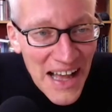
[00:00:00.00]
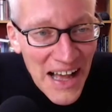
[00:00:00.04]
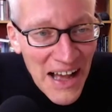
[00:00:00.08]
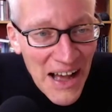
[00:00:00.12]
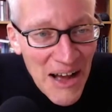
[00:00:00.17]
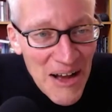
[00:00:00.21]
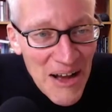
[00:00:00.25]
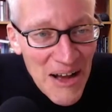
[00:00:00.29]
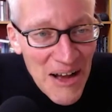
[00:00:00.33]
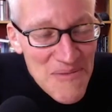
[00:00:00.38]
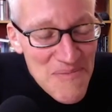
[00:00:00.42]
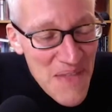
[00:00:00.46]

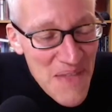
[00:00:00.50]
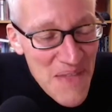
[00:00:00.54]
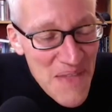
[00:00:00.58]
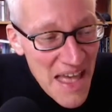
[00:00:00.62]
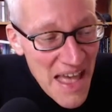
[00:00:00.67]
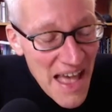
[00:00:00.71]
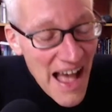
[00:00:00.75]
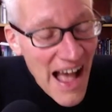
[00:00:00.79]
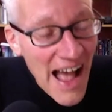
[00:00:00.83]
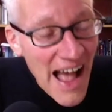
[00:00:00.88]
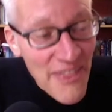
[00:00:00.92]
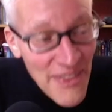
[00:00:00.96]
and
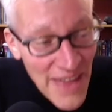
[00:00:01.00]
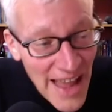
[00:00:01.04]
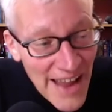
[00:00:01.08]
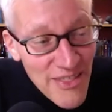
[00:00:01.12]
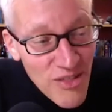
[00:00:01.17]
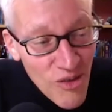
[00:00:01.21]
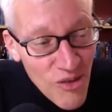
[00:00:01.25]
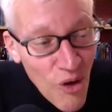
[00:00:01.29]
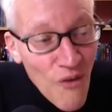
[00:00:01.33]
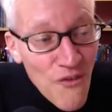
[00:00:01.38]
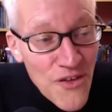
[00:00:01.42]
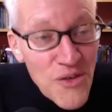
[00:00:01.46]

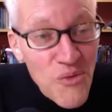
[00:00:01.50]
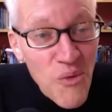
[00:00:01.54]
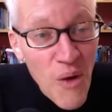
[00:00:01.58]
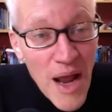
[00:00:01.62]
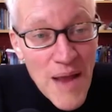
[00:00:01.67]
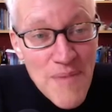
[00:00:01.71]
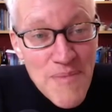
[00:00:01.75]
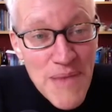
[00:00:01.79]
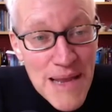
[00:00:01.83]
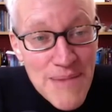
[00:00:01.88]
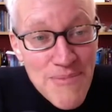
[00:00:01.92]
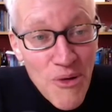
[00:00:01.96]
that's often
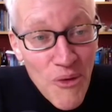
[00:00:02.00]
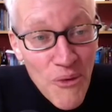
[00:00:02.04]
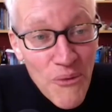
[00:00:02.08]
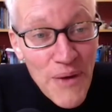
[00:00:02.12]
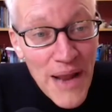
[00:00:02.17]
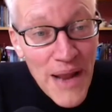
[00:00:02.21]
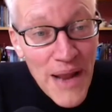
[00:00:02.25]
why people